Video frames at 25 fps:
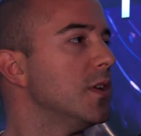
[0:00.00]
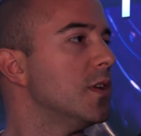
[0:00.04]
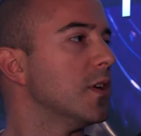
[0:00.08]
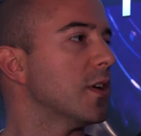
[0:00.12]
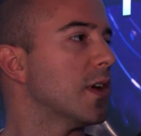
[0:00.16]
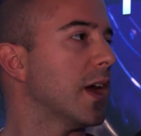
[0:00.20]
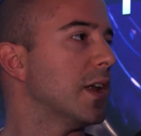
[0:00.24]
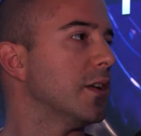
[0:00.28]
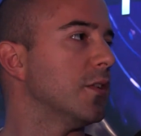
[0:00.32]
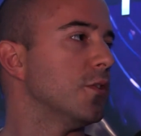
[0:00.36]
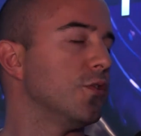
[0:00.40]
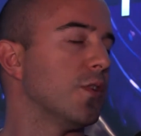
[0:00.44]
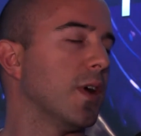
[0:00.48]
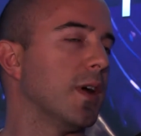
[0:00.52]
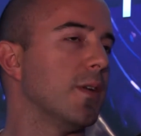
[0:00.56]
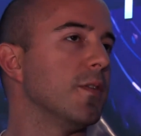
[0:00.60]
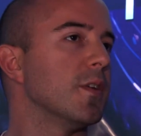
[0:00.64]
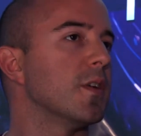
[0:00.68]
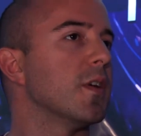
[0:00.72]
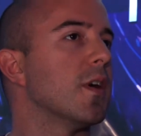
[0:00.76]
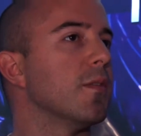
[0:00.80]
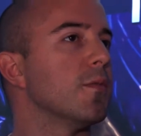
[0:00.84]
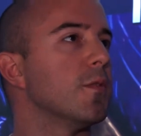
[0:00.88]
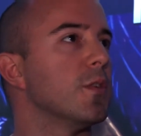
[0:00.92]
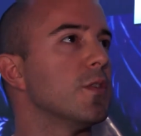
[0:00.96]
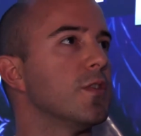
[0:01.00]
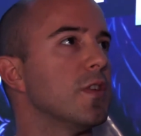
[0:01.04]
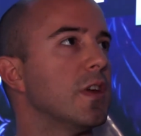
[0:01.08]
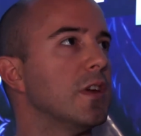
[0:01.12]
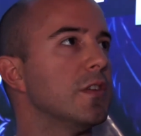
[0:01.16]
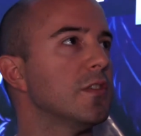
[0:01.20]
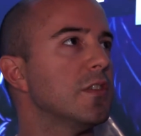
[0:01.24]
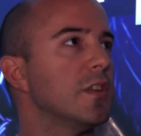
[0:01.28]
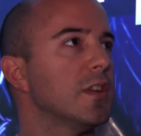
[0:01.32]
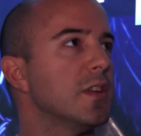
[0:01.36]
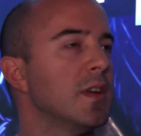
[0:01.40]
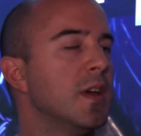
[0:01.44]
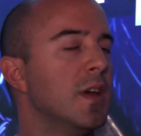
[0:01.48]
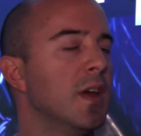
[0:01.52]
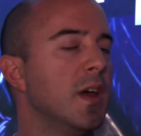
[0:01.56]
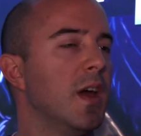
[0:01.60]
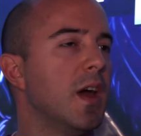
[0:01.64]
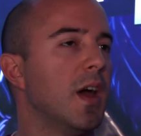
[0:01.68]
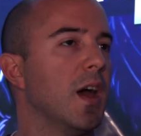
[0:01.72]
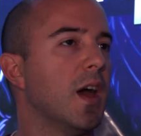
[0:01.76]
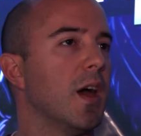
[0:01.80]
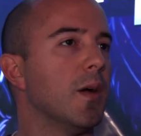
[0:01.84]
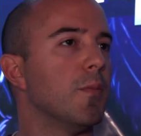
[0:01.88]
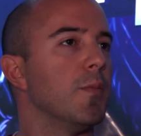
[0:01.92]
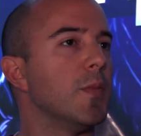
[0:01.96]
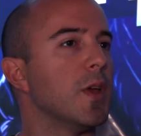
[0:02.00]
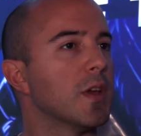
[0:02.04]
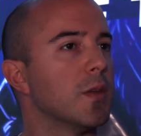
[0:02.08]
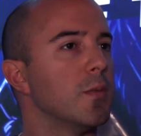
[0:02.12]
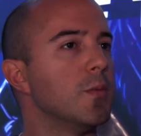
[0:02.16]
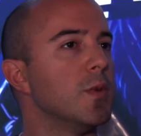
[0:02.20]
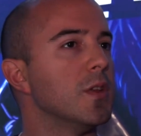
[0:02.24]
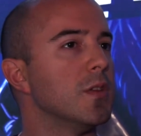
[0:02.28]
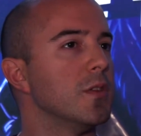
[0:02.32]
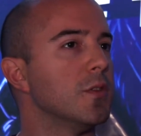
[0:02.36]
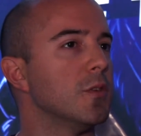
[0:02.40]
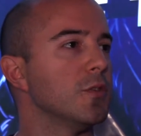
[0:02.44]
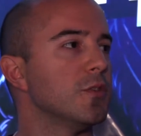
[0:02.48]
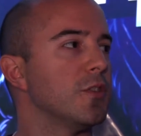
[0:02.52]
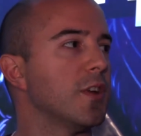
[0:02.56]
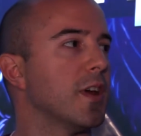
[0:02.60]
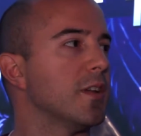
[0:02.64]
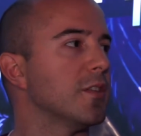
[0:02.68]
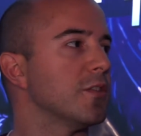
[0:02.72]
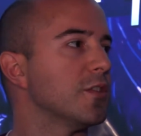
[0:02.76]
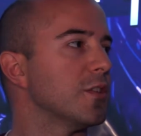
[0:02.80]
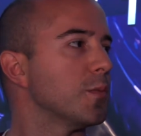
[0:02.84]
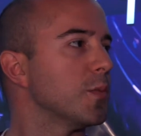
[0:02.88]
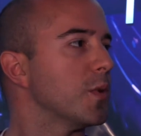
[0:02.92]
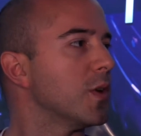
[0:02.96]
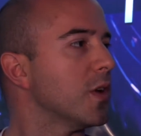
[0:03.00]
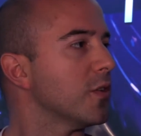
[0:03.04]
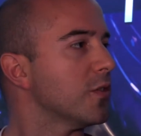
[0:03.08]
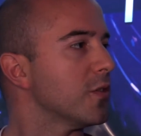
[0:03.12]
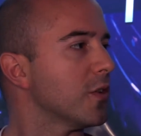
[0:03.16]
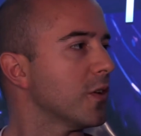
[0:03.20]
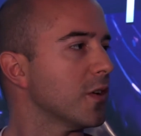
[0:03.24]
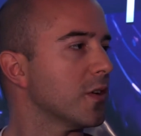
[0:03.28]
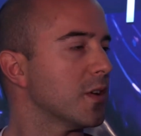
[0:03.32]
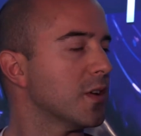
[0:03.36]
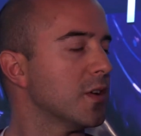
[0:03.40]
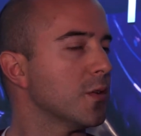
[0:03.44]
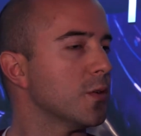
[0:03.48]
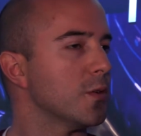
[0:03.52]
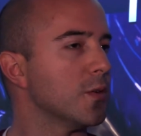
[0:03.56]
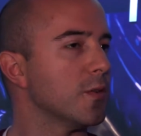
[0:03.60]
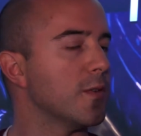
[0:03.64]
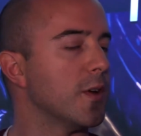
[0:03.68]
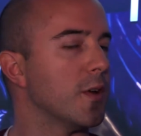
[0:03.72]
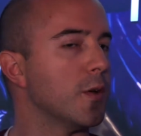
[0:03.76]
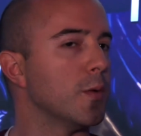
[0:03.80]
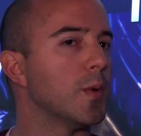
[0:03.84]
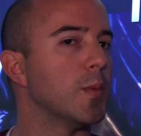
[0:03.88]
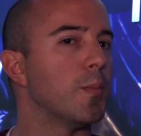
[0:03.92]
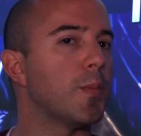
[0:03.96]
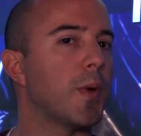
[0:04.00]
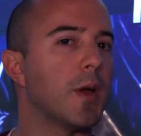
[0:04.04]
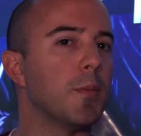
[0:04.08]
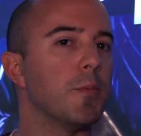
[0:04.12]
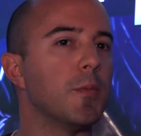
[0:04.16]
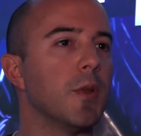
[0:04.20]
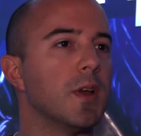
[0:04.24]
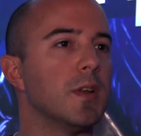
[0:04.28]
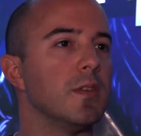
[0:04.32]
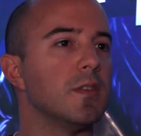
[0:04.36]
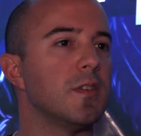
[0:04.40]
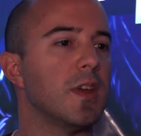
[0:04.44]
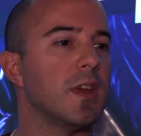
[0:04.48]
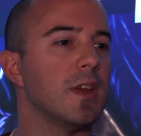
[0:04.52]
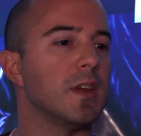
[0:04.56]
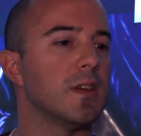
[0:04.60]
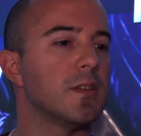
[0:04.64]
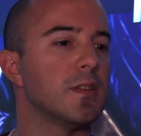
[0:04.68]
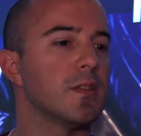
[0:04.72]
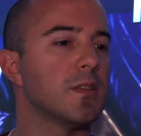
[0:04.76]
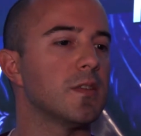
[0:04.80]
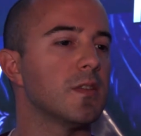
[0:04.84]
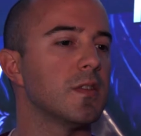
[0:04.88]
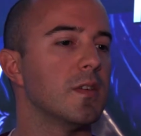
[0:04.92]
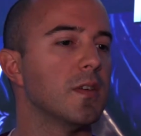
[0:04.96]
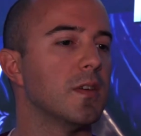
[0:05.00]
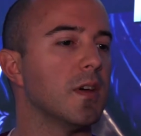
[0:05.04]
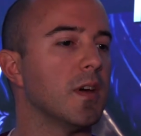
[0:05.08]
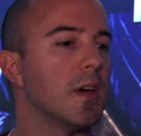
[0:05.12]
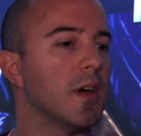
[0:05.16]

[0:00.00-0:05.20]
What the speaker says: to kind of drive the conversation. It can be a little challenging because our hero development pipeline takes